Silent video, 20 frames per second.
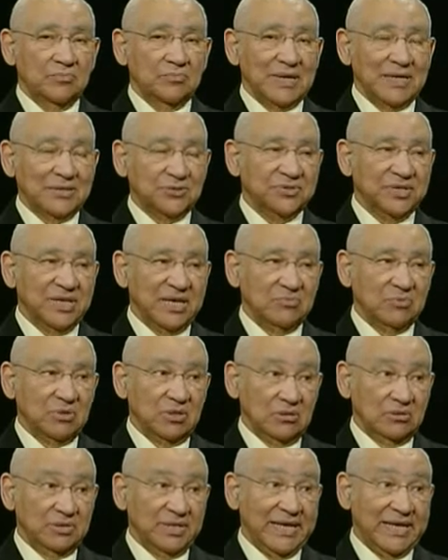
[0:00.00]
Procter &
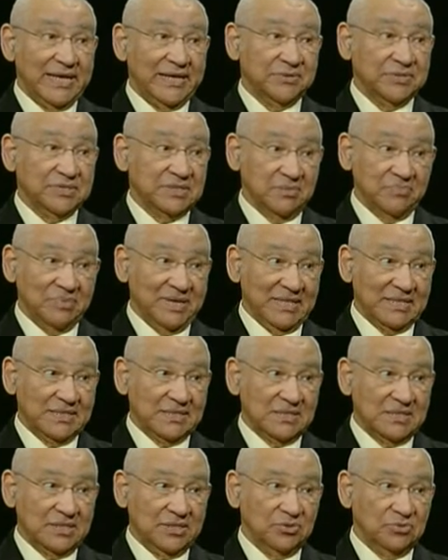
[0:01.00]
Gamble only hires the
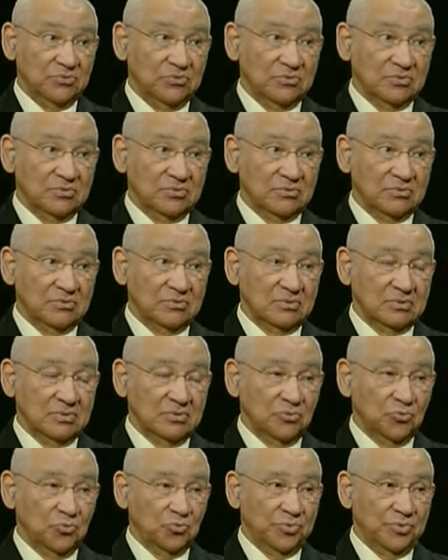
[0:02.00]
best. They don't,
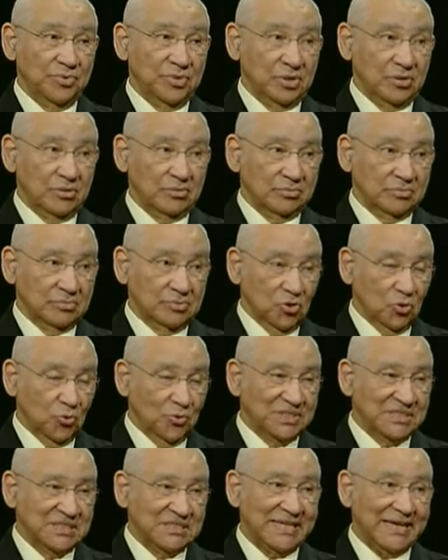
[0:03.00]

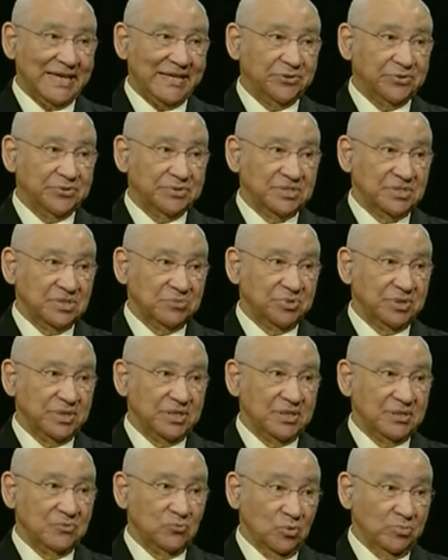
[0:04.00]
lower standards to
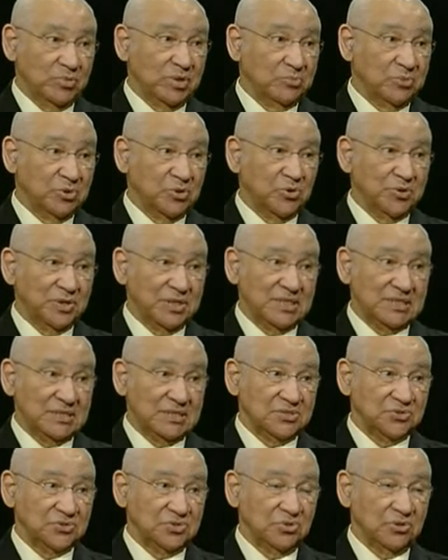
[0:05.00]
bring women and minorities
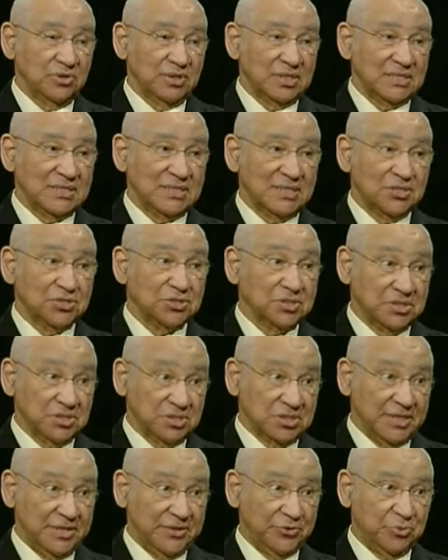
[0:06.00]
into the organization. They
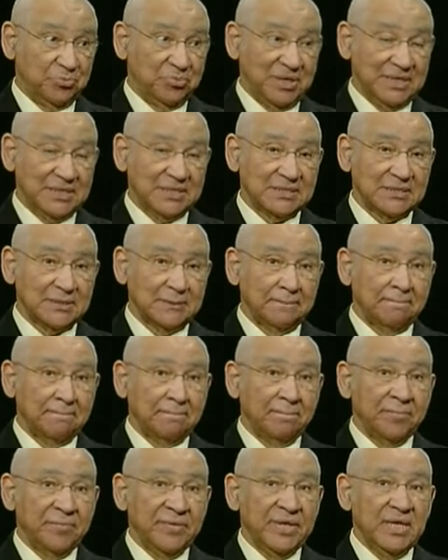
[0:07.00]
just hire the best.
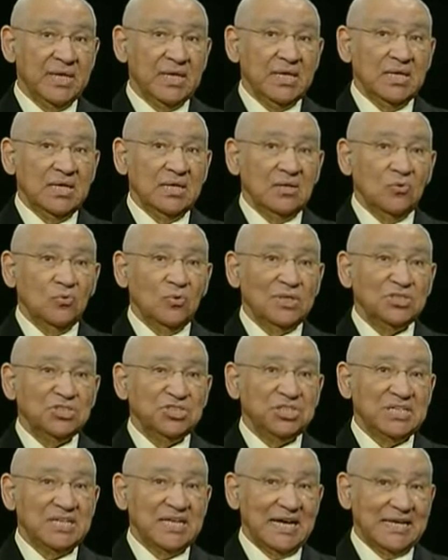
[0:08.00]
When
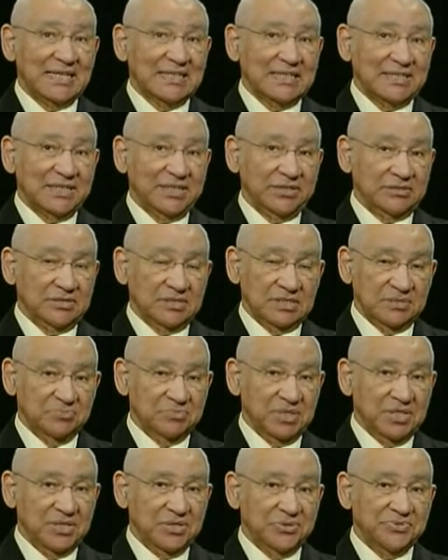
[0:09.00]
she got there, this is
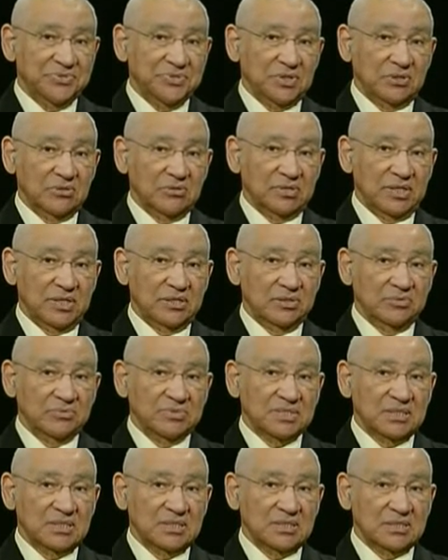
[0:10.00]
many years ago now, there
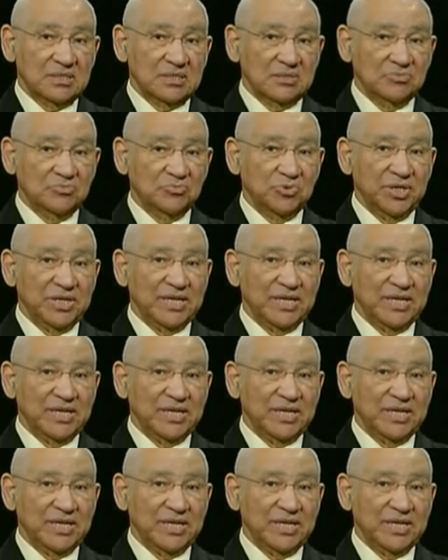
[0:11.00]
was some